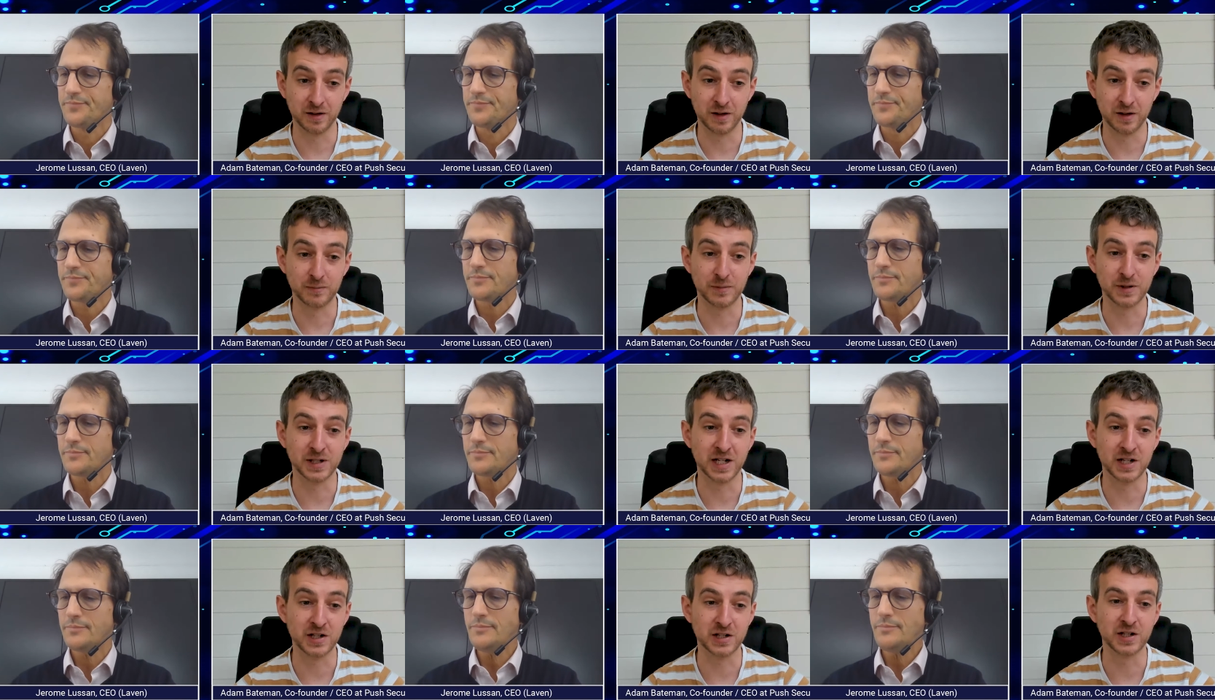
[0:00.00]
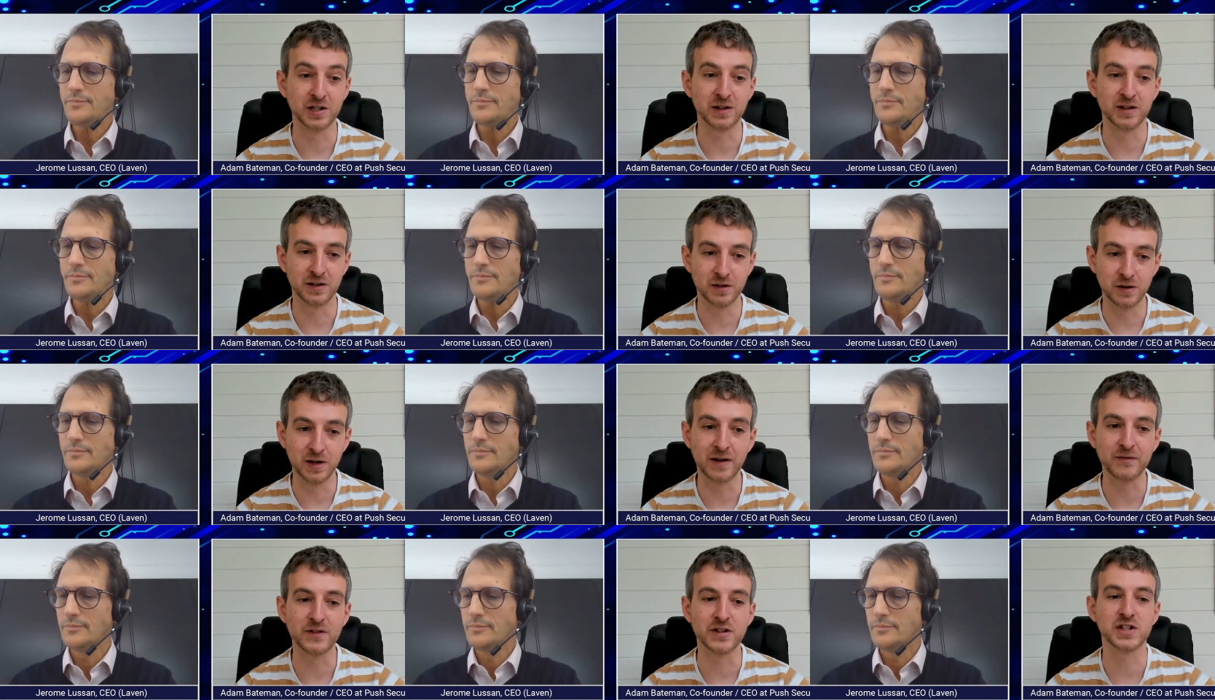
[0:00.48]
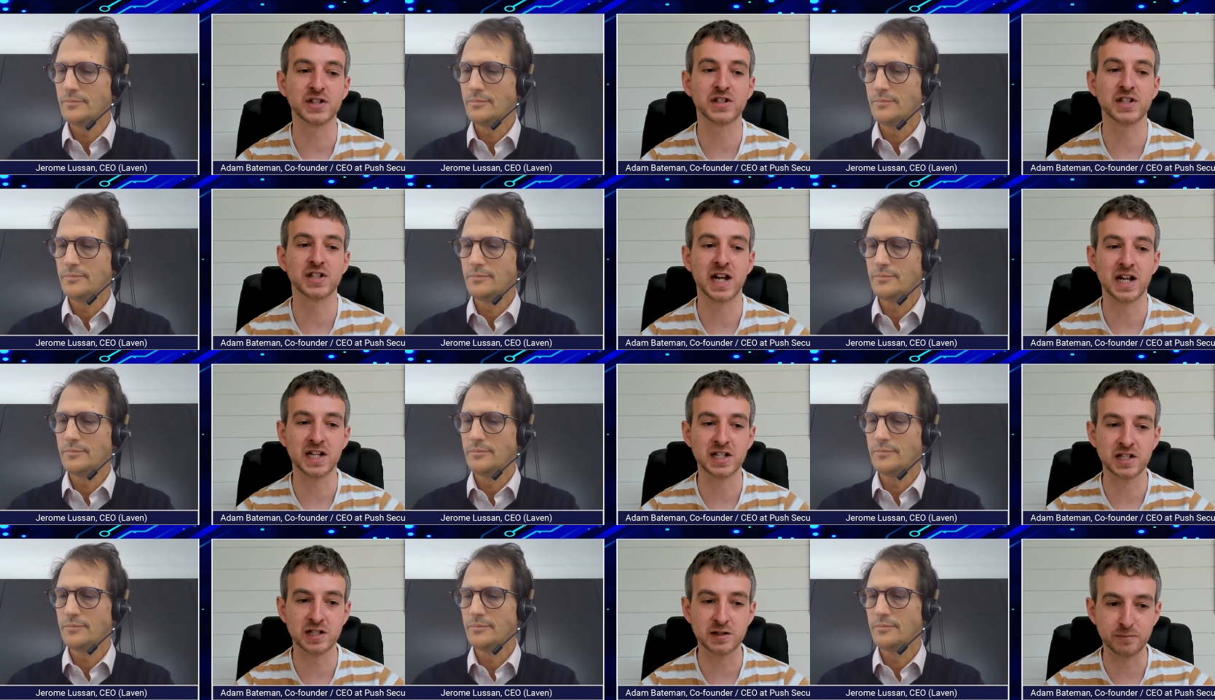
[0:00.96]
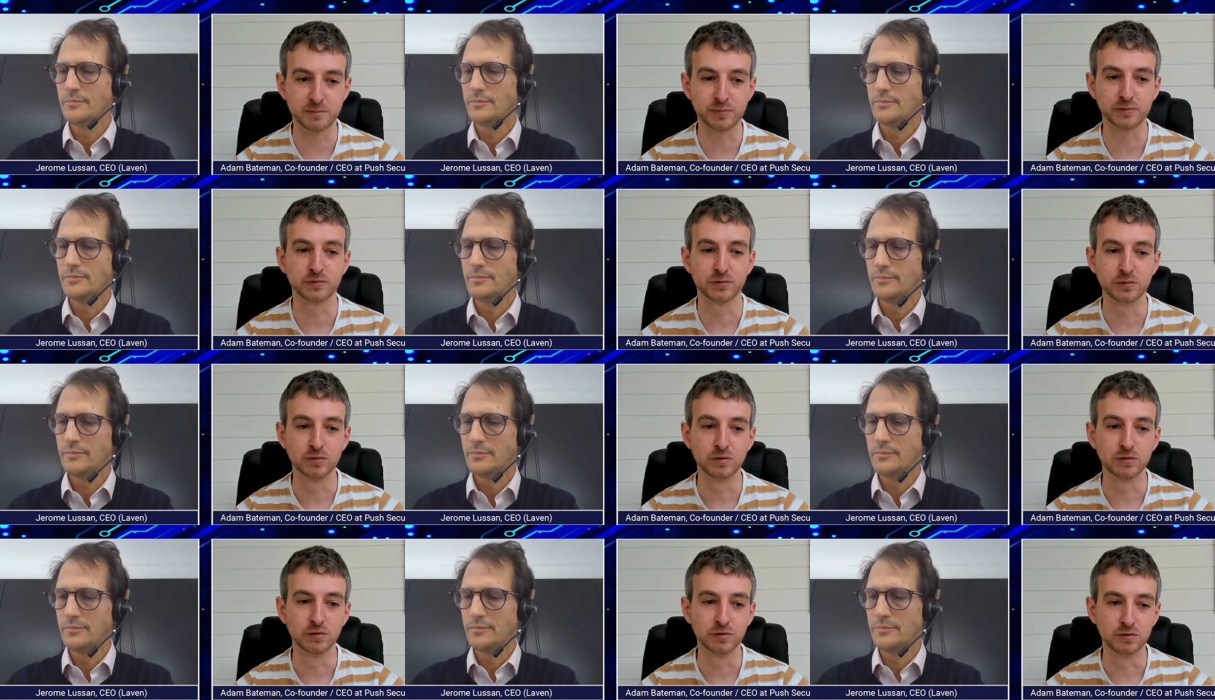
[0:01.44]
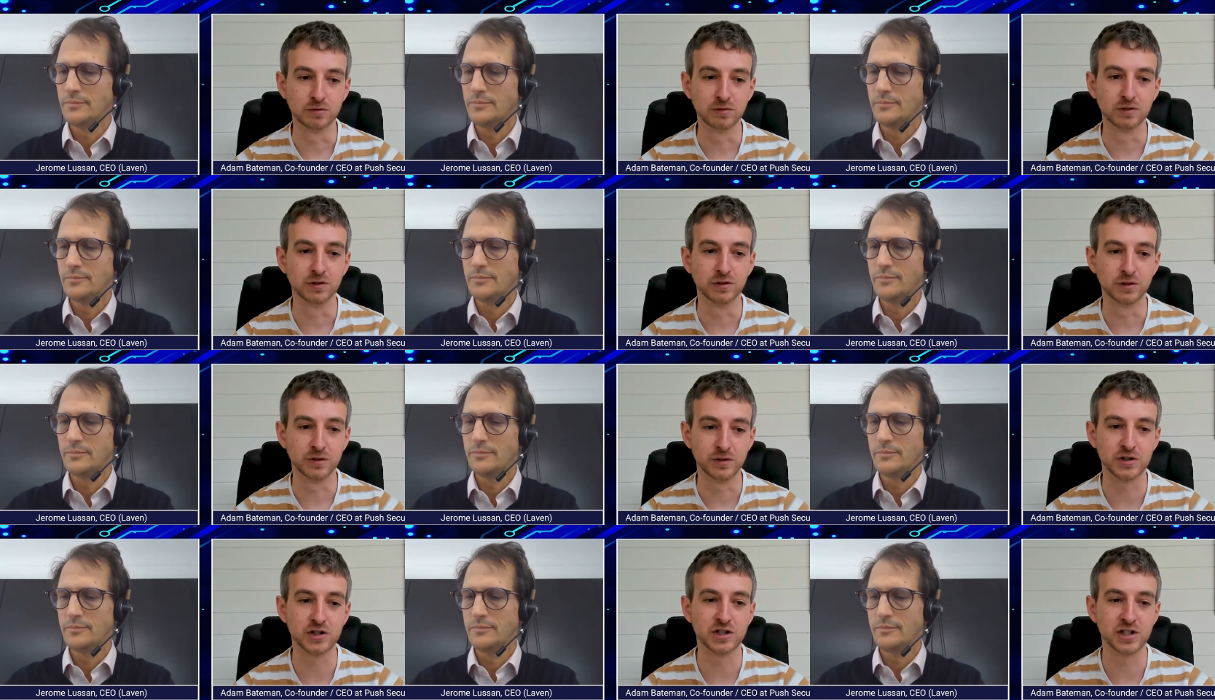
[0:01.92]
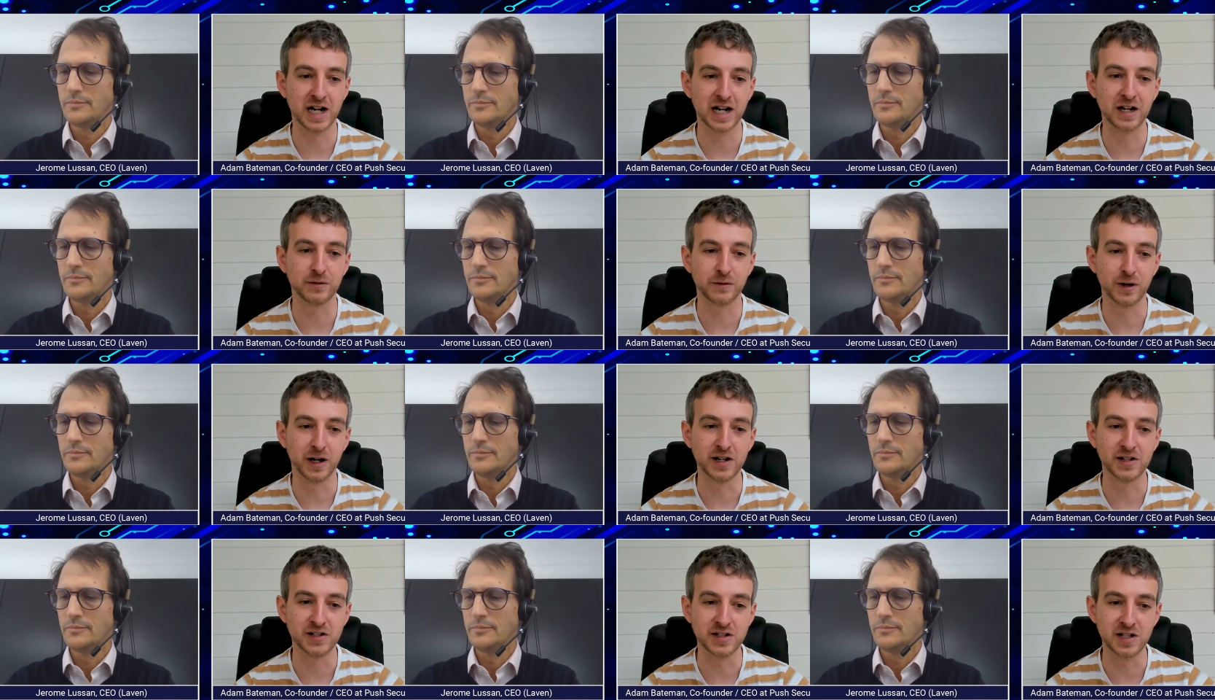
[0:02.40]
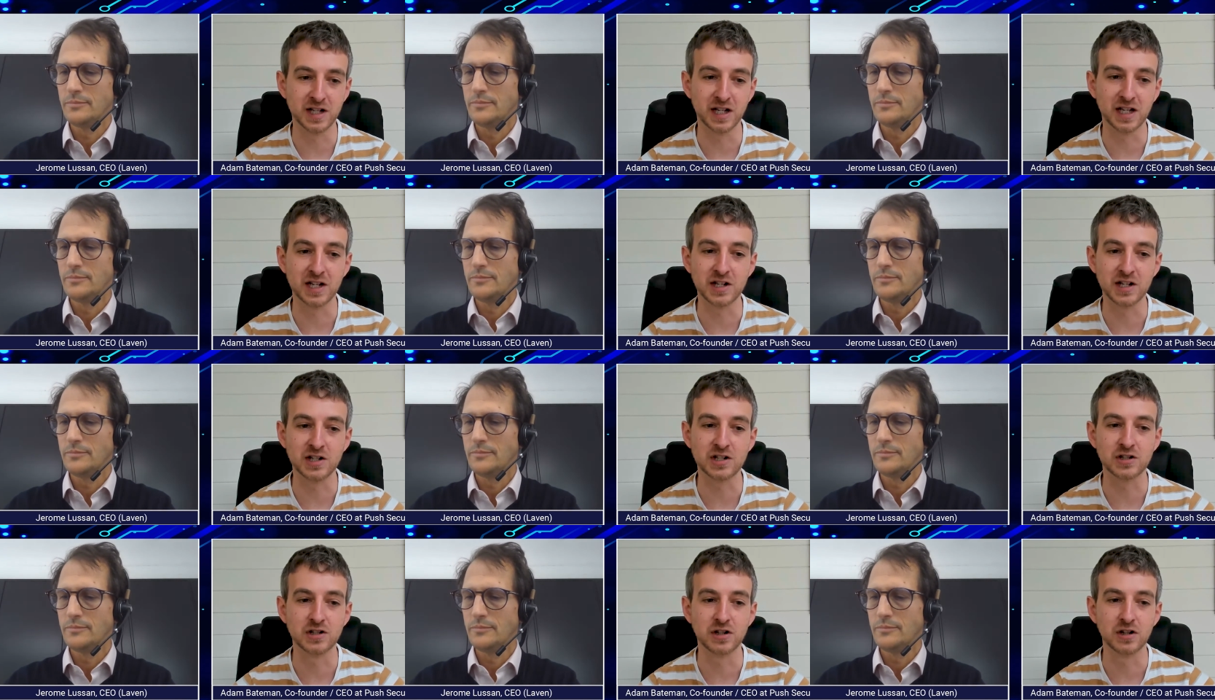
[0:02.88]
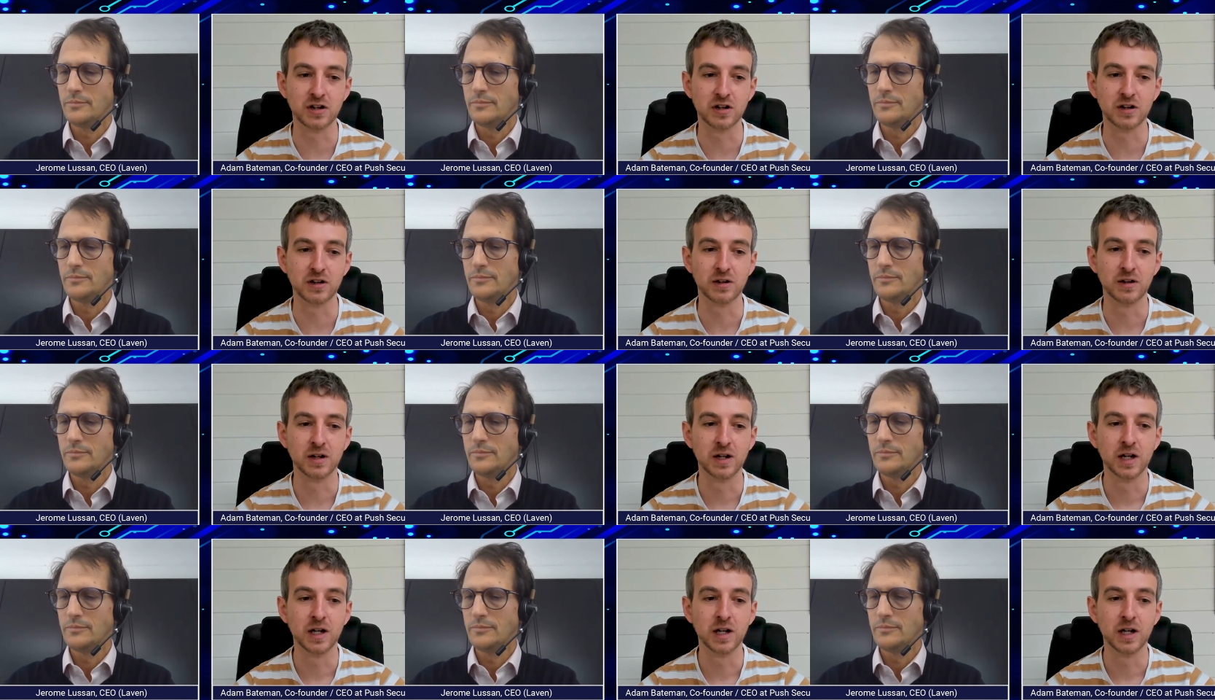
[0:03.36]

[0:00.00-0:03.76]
Speaker 1: you know, potentially you have this SaaS sprawl or shadow IT issue